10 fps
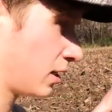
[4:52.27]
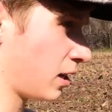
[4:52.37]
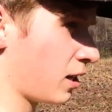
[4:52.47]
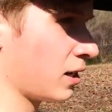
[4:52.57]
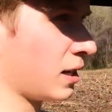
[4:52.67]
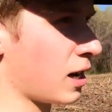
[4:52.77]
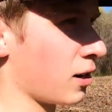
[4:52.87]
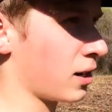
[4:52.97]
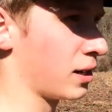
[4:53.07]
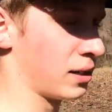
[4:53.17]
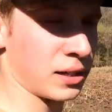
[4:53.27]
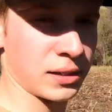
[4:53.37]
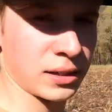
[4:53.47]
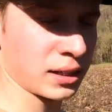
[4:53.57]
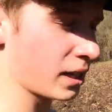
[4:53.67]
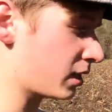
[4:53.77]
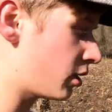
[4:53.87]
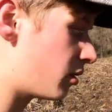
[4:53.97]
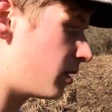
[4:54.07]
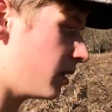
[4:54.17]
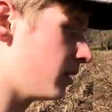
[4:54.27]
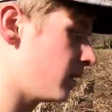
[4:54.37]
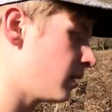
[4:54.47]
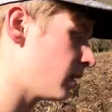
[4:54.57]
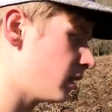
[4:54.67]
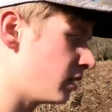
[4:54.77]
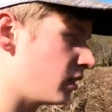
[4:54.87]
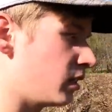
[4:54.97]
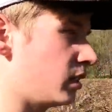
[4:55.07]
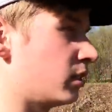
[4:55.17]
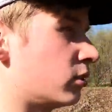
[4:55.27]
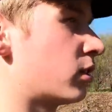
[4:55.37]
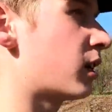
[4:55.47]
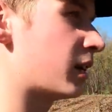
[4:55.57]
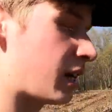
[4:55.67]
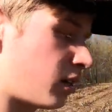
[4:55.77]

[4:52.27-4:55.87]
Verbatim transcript: sun and air can get to it and dry it